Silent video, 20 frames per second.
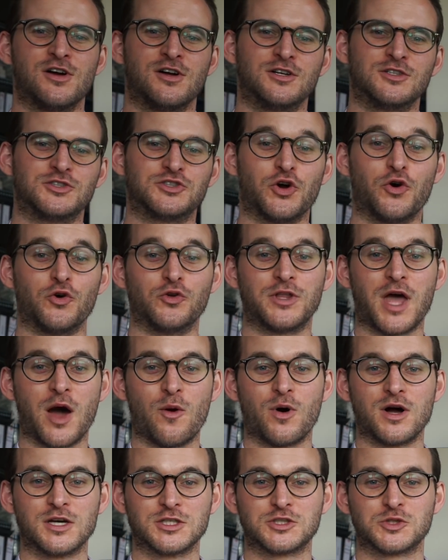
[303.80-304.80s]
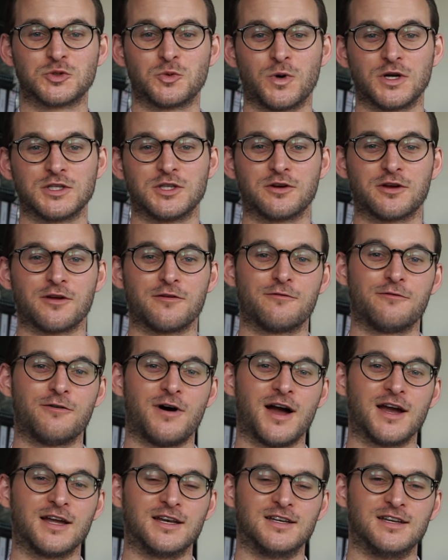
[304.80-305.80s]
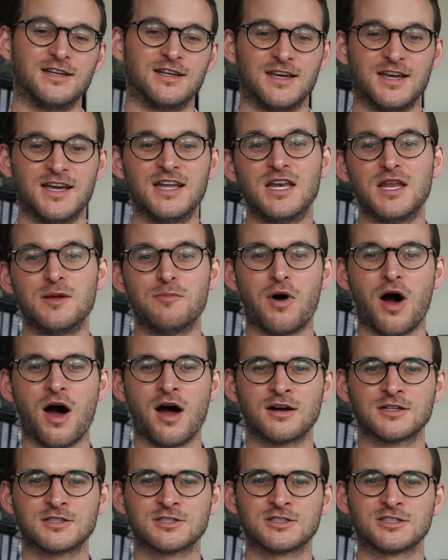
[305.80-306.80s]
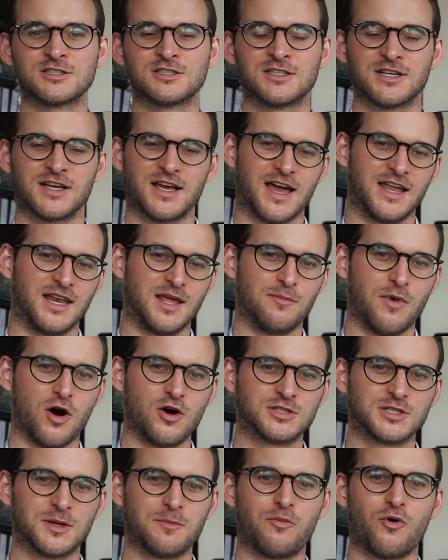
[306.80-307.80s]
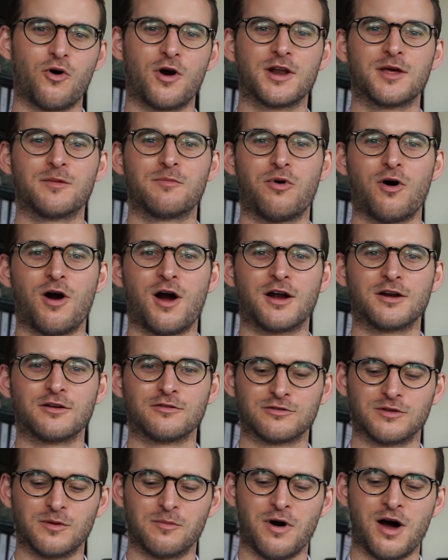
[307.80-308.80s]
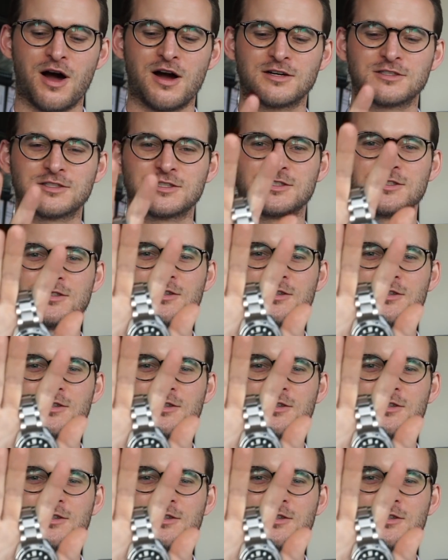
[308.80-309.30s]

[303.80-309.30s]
So that was what you can find in the box, and the most important part of the box,